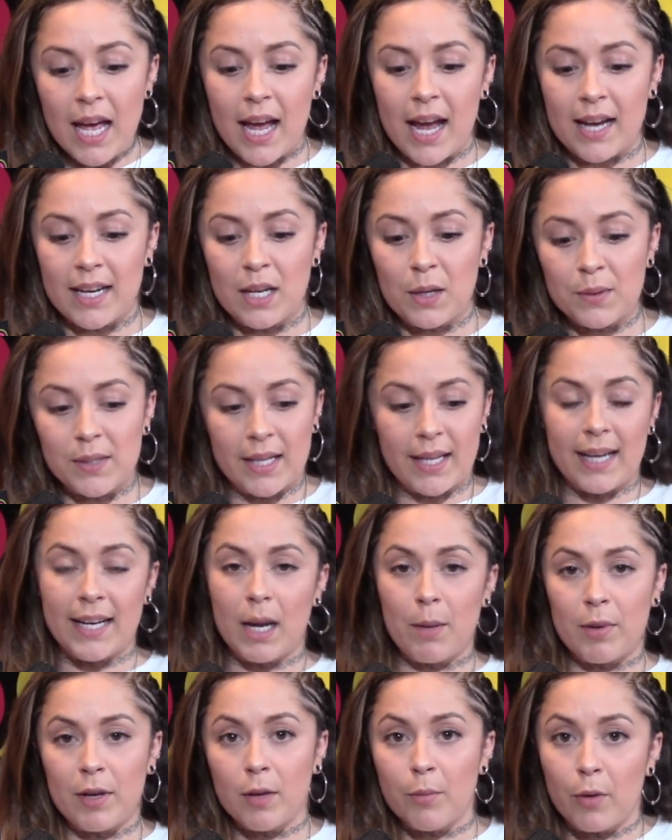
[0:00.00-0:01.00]
and he was like,
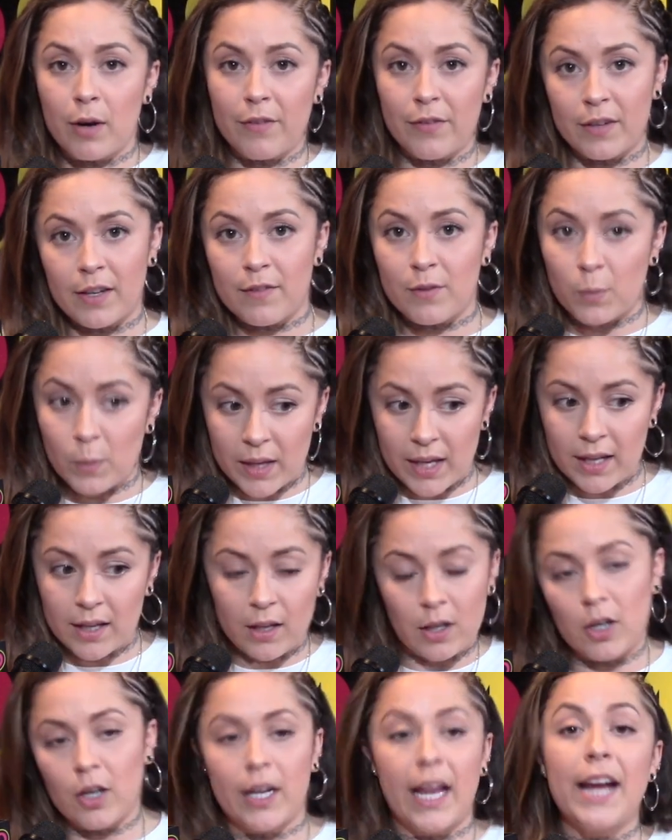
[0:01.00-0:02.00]
can I be your boyfriend of the
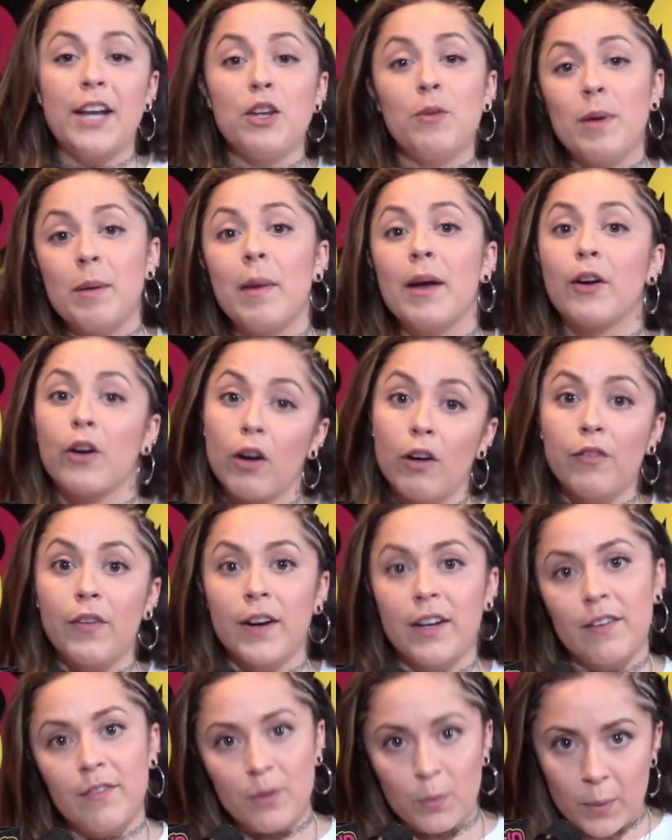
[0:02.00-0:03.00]
week? Or can you be my
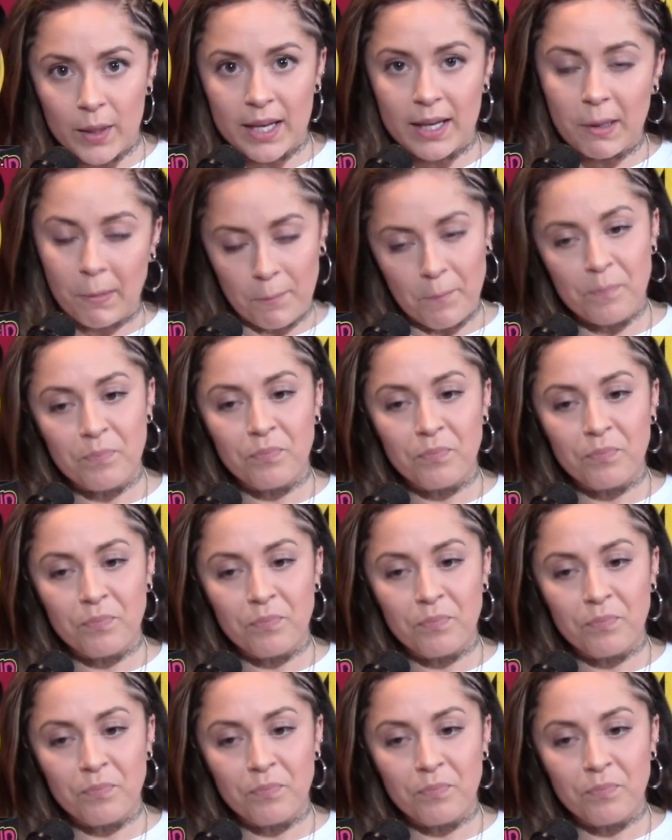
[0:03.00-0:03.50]
girlfriend of the week?